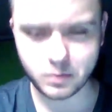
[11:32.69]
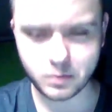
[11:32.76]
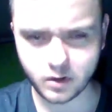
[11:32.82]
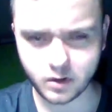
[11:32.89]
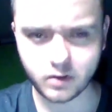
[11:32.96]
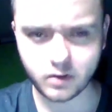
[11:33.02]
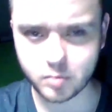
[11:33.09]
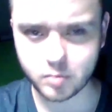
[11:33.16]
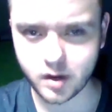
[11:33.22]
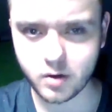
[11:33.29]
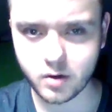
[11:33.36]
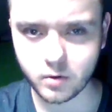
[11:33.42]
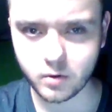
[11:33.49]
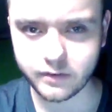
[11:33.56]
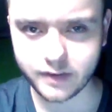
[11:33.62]
was also a pretty
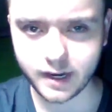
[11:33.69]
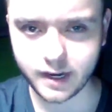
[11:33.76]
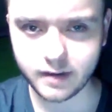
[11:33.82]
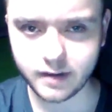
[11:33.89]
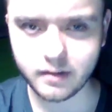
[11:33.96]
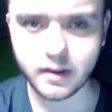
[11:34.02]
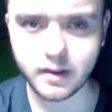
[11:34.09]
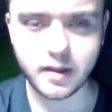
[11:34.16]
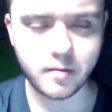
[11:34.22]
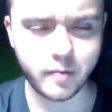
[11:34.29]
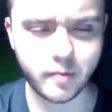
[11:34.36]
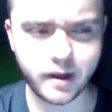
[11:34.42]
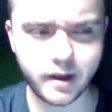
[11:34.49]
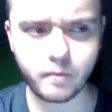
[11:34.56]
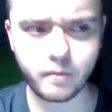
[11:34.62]
cool scene.
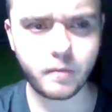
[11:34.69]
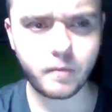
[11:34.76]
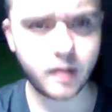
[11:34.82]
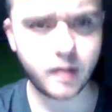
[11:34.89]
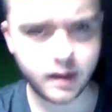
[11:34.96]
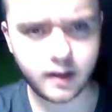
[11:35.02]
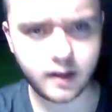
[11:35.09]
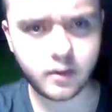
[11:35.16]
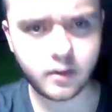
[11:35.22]
But his